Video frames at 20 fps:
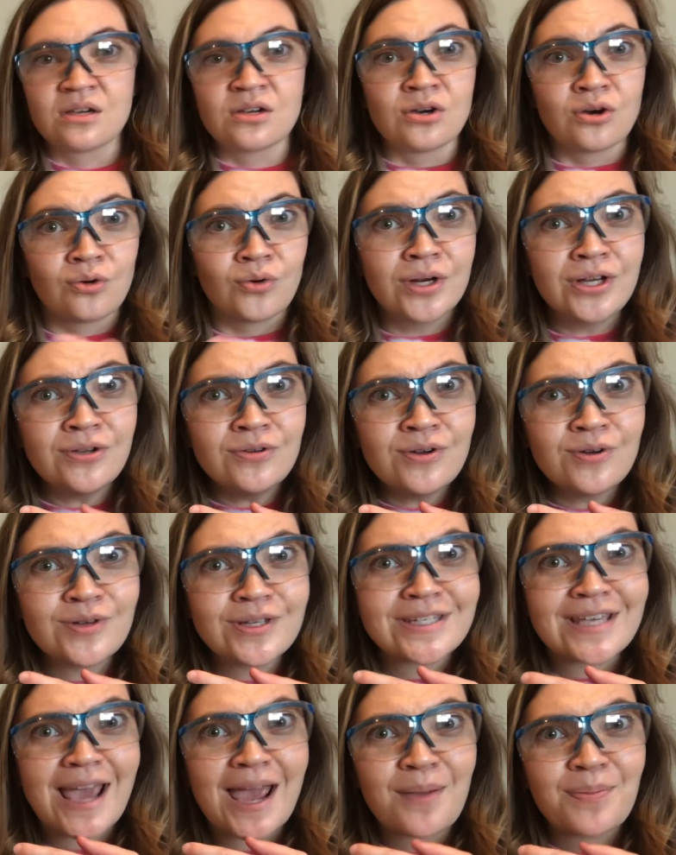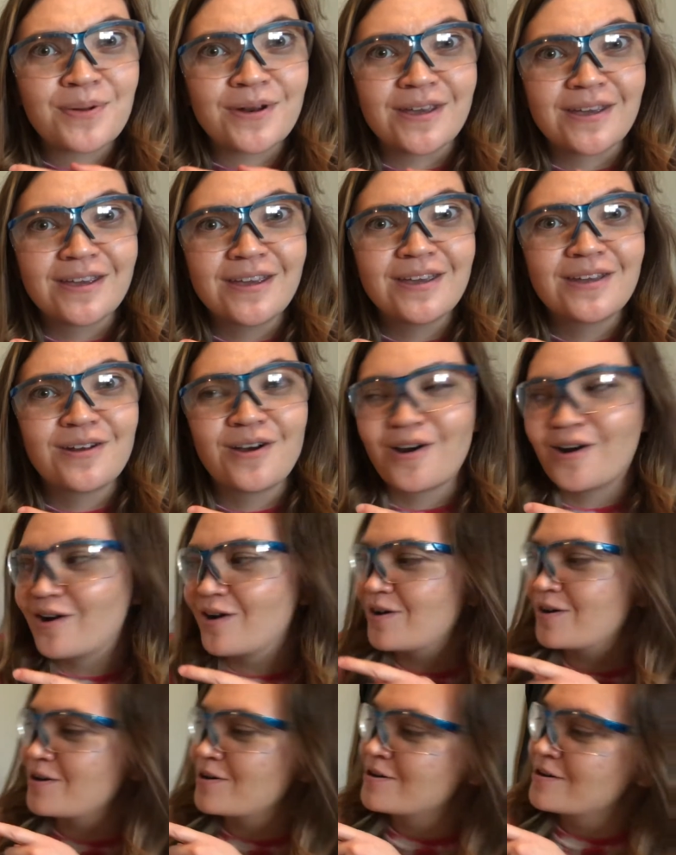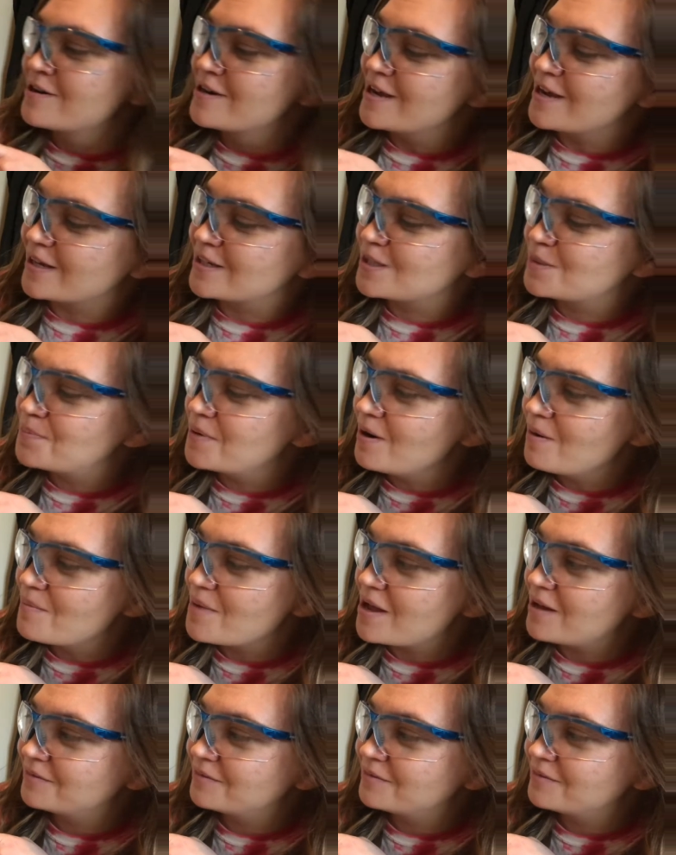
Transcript: What do you notice happening in our experiment?